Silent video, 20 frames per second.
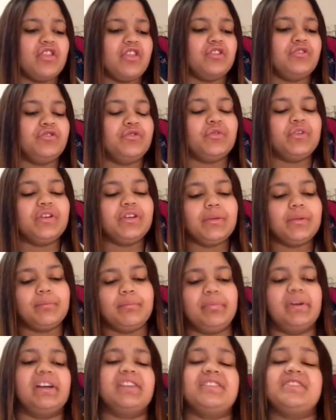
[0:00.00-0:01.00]
You're on a
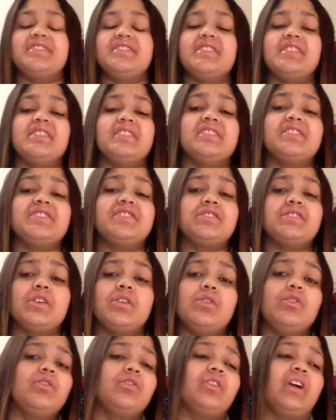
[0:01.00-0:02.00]
bus and it's
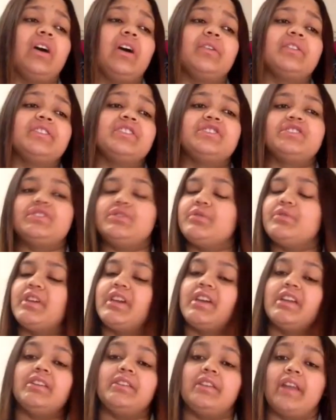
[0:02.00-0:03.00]
so crowded you
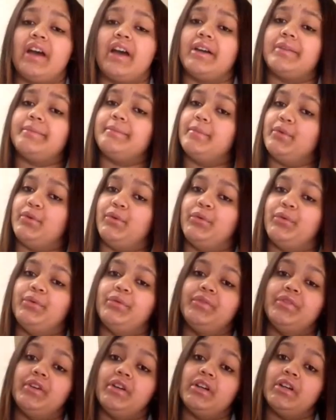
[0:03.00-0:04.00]
cannot move.
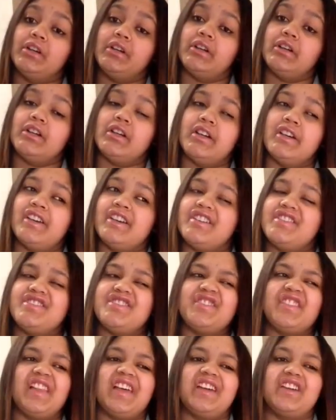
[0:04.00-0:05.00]

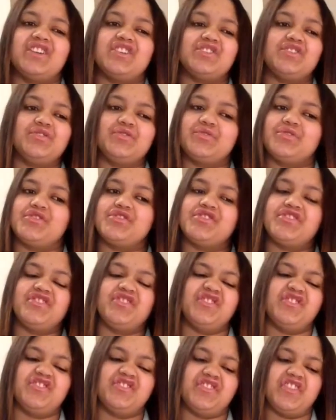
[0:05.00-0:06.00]
It's like you're
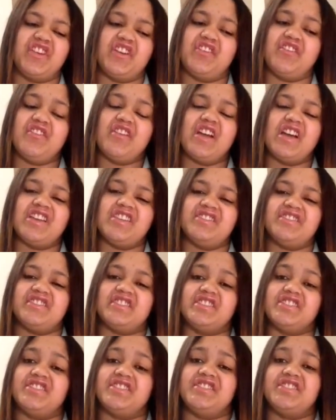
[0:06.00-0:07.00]
just there as
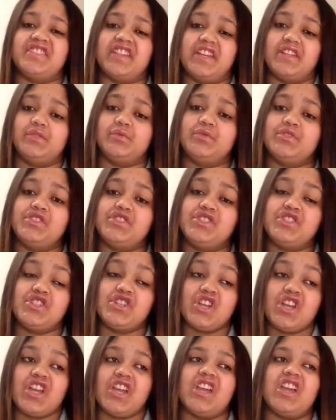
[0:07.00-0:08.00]
a sandwich
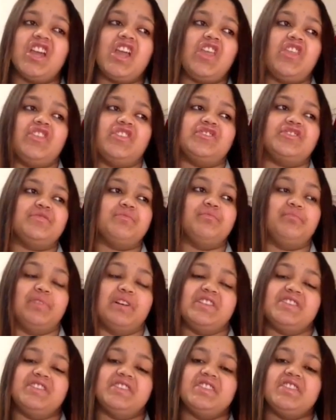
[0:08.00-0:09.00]
and this
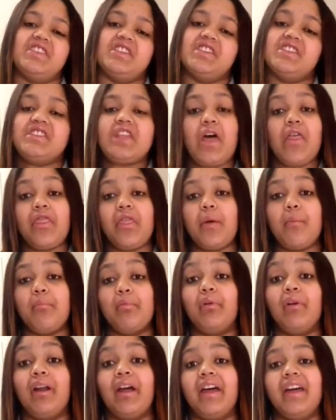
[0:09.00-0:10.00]
bus is the
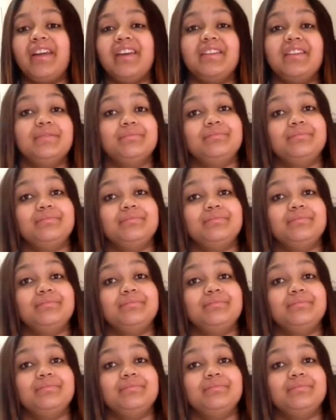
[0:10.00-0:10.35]
bread.